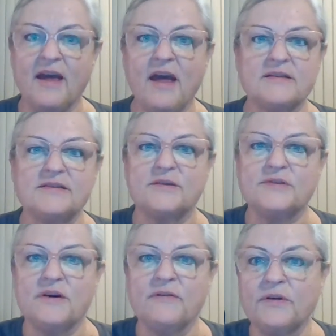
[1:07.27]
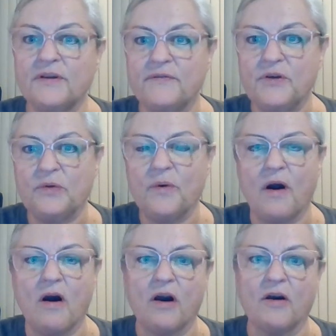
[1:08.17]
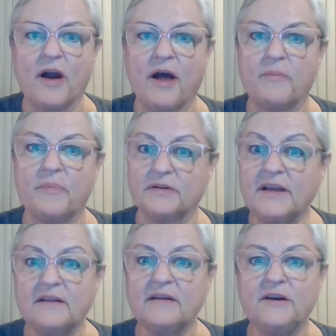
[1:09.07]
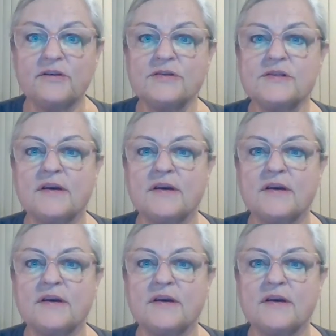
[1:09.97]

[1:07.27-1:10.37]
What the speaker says: And so several of you are building leaders